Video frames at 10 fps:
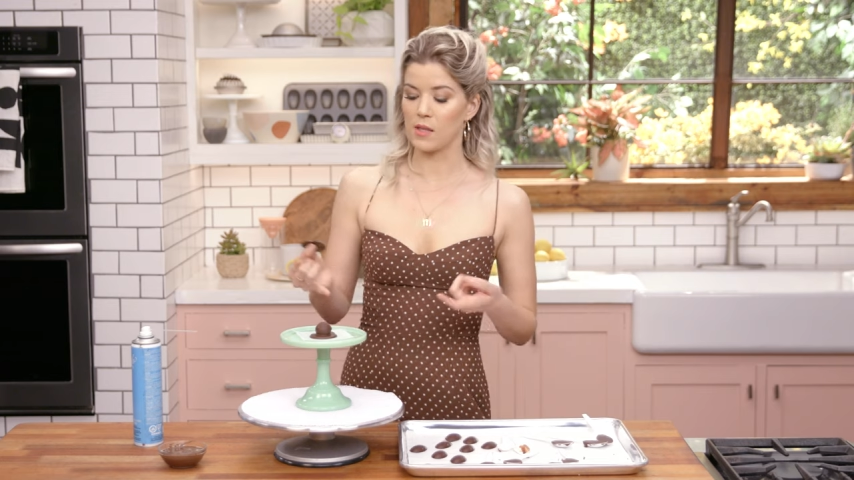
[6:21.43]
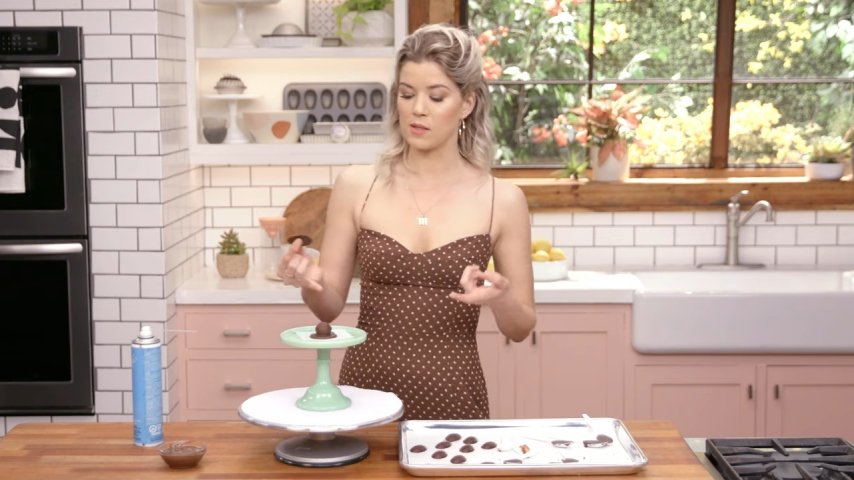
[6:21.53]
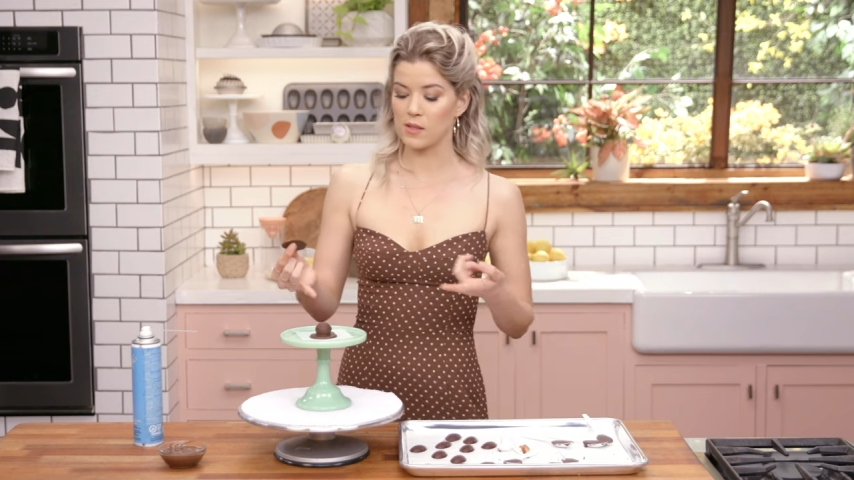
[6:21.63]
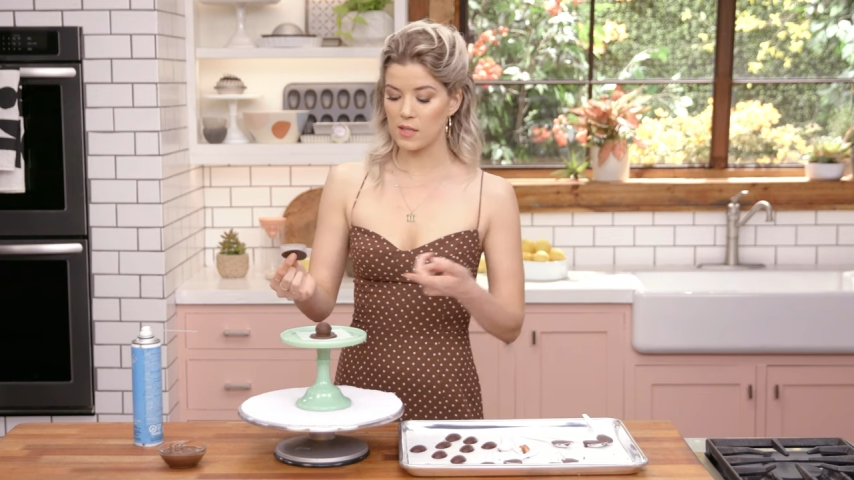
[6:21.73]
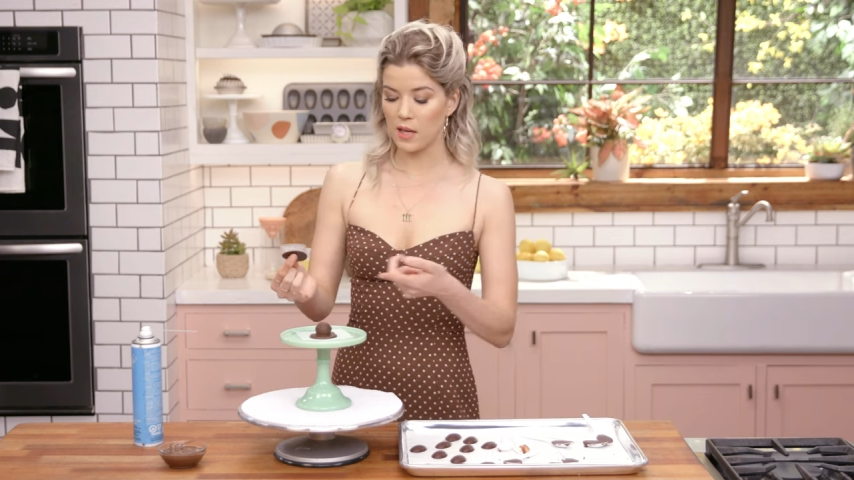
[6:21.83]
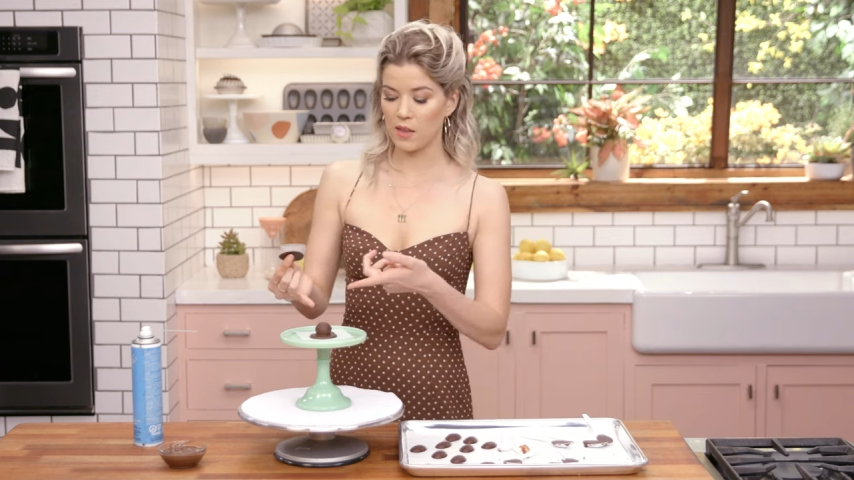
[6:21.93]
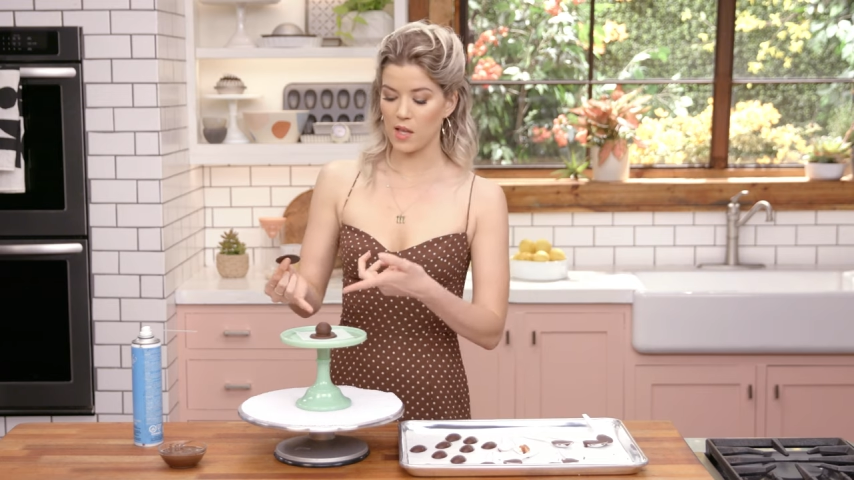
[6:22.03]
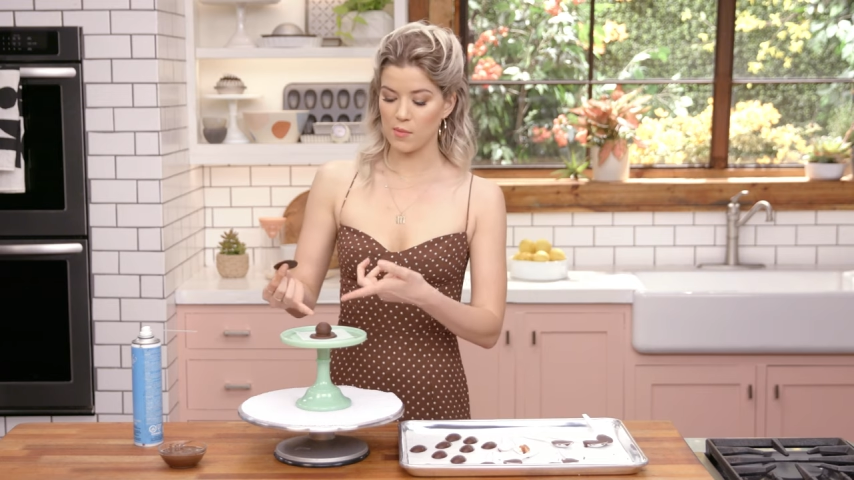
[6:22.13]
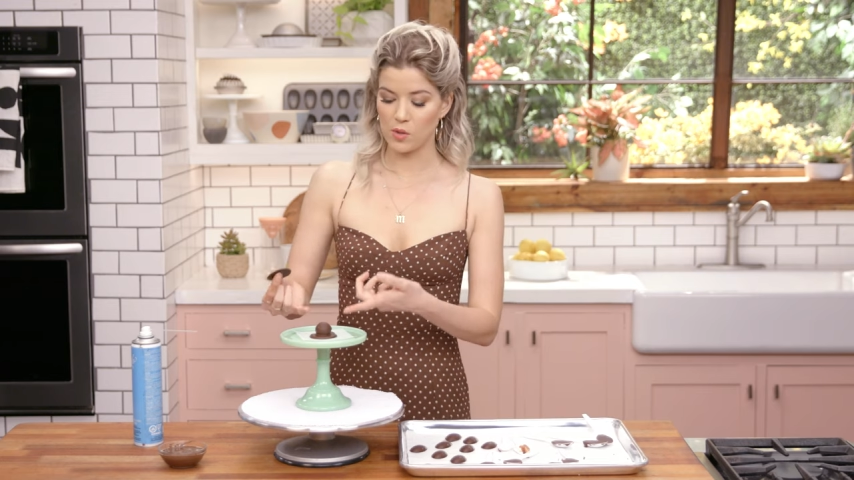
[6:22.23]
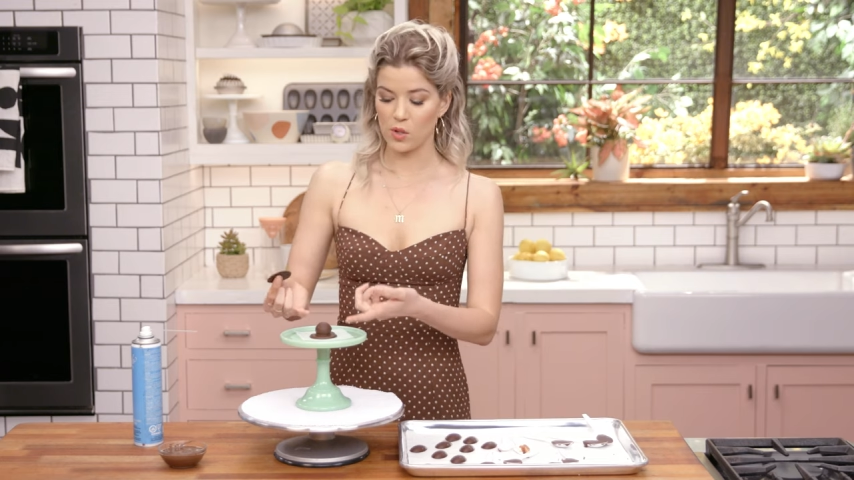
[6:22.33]
and stick
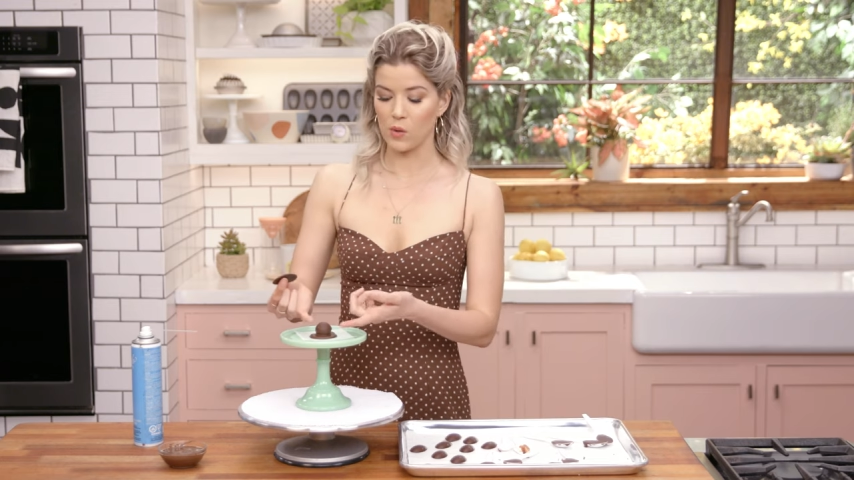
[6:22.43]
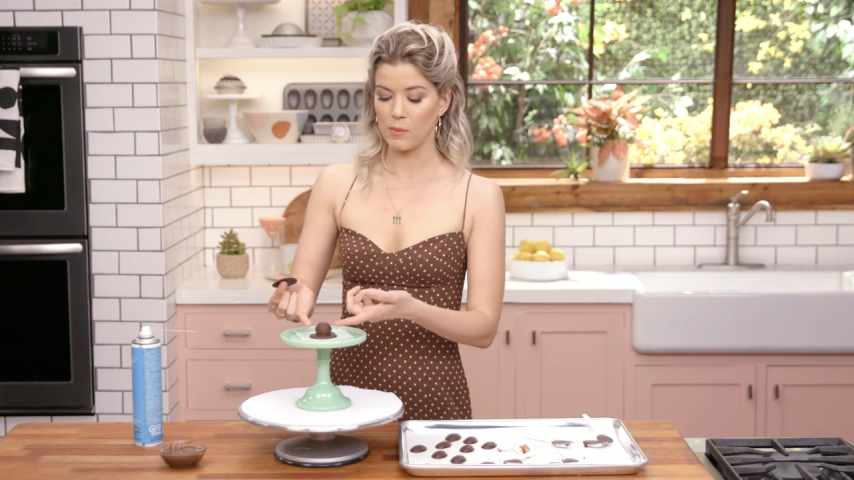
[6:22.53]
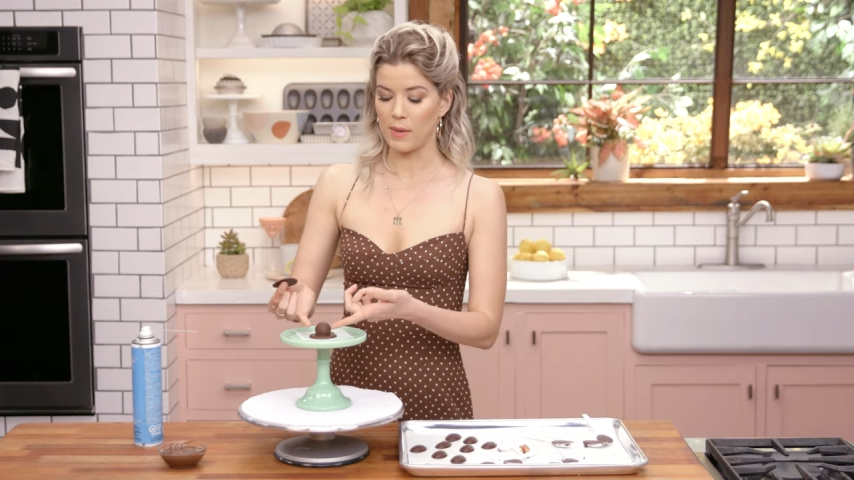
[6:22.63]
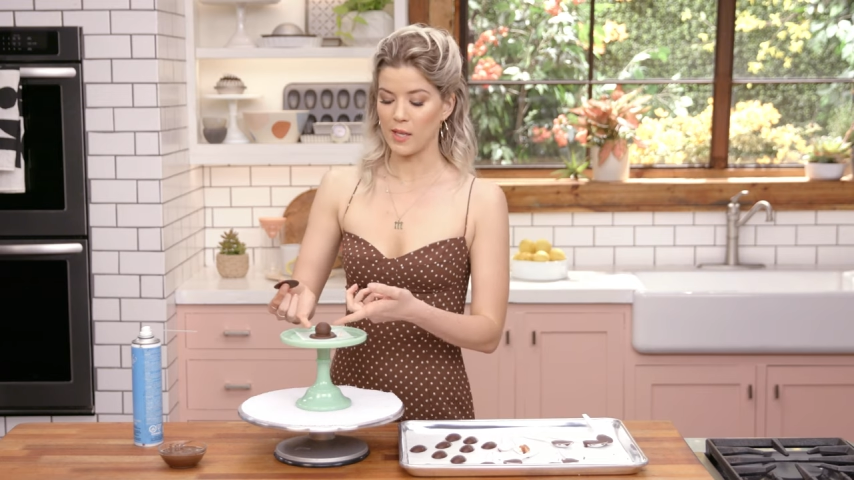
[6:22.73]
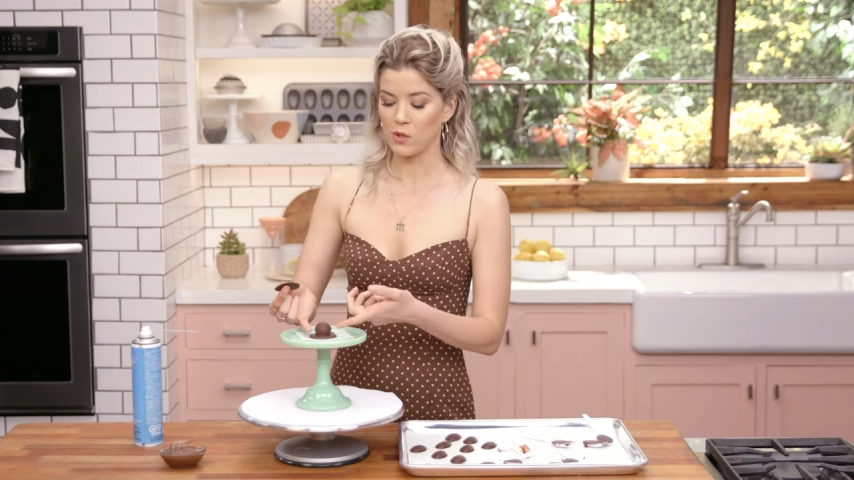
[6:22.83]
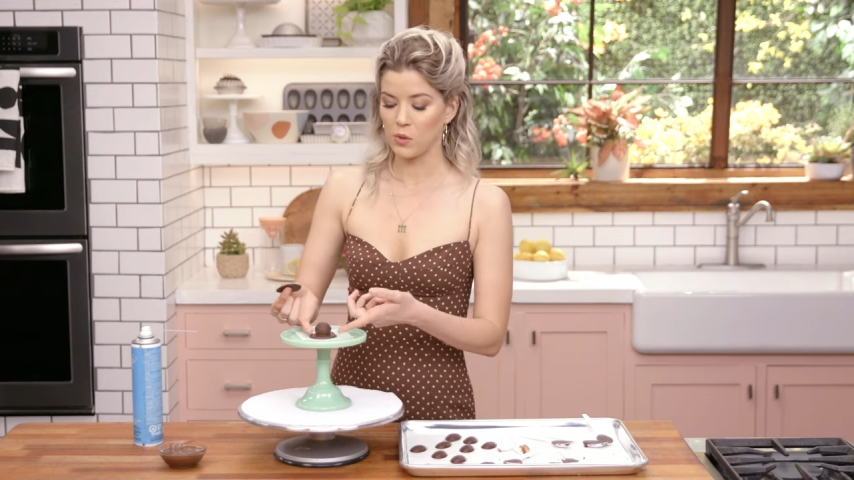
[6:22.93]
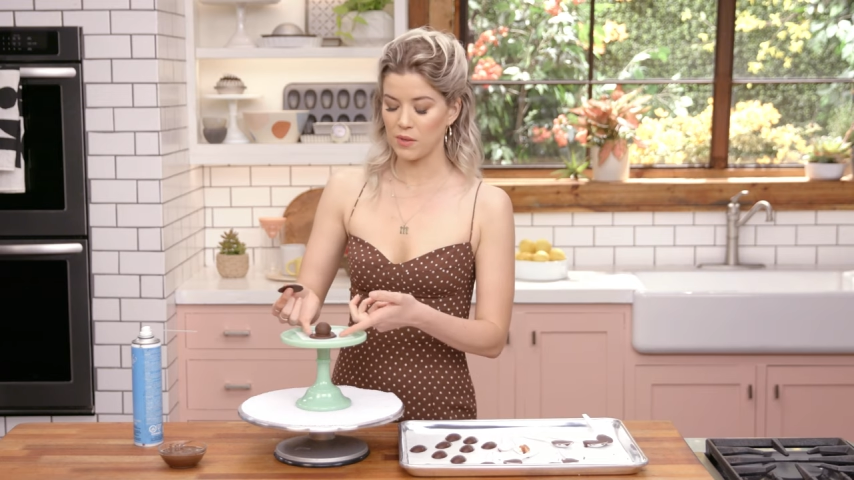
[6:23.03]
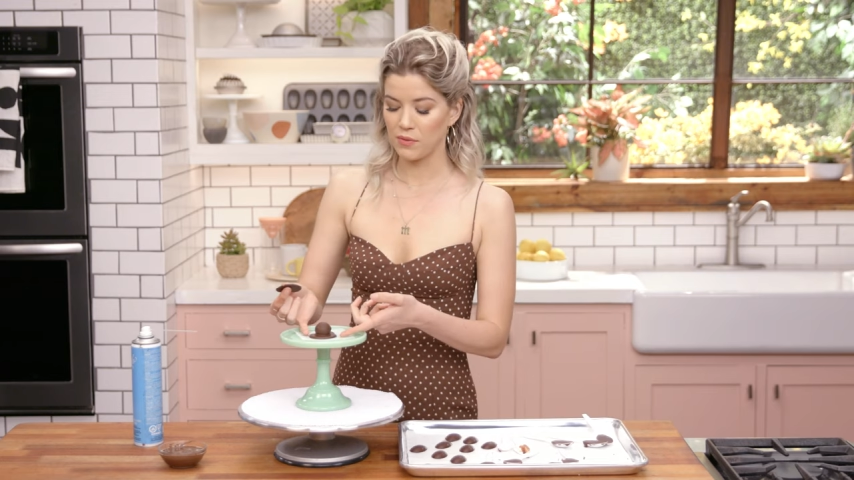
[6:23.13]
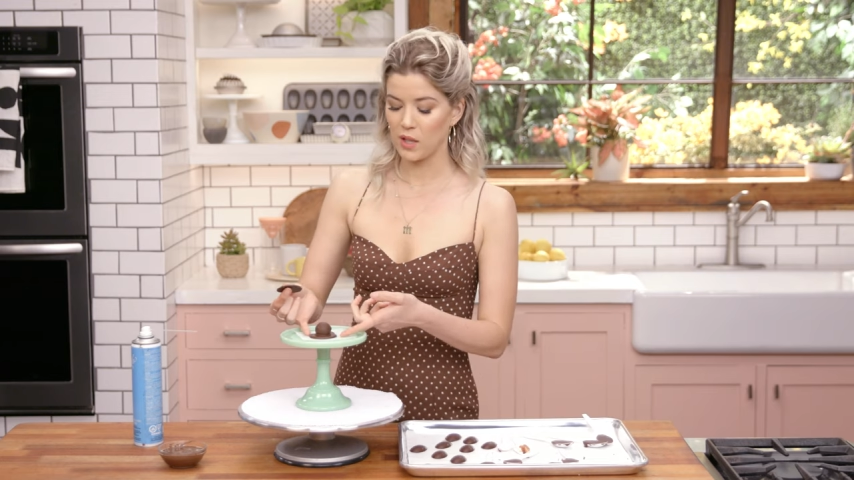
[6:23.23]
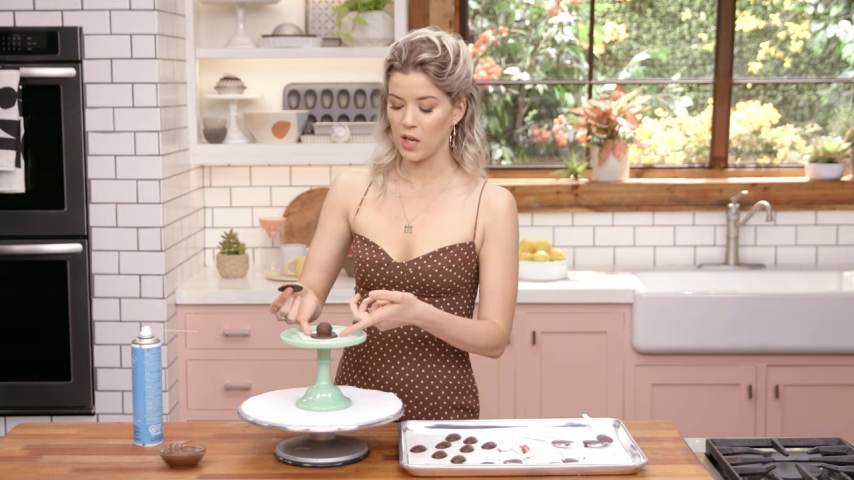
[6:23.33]
them to my
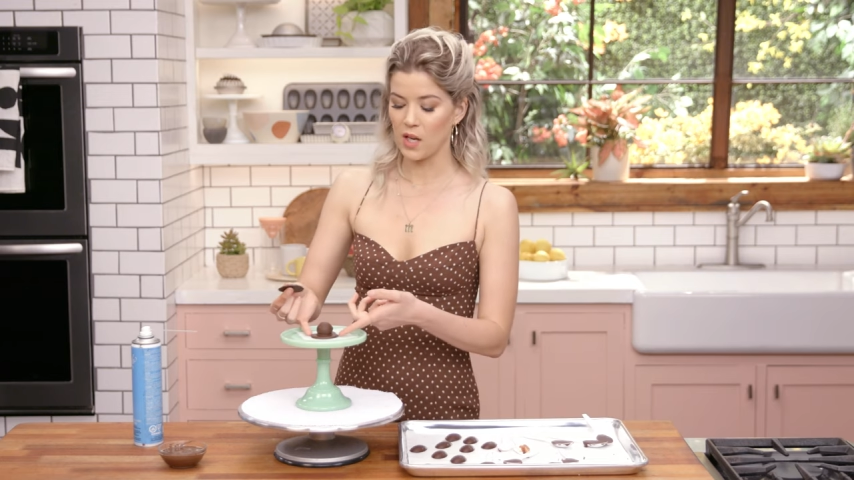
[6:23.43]
truffle